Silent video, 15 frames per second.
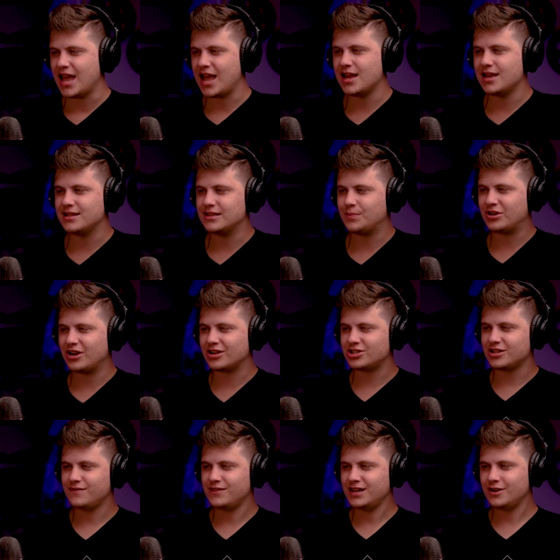And the
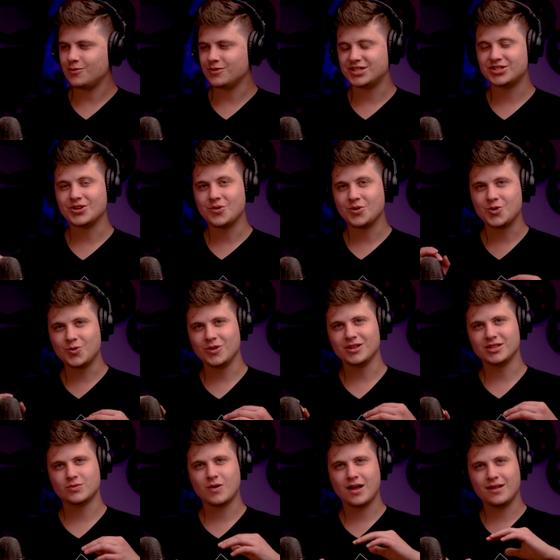production of the video was so cool
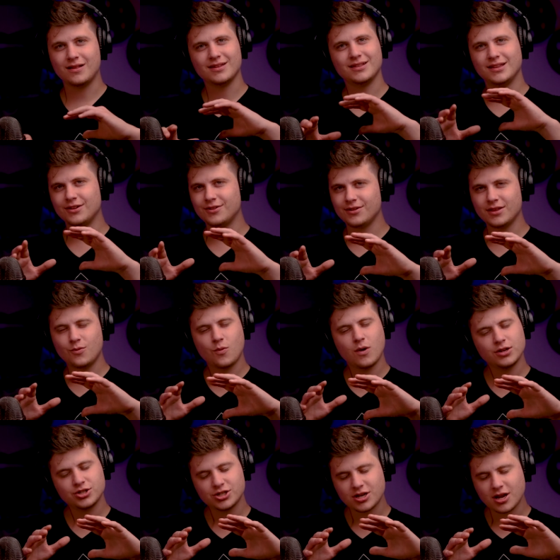as well. Literally
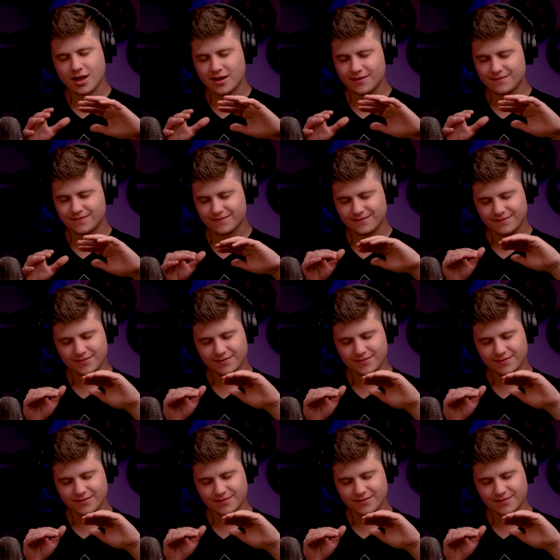one shot,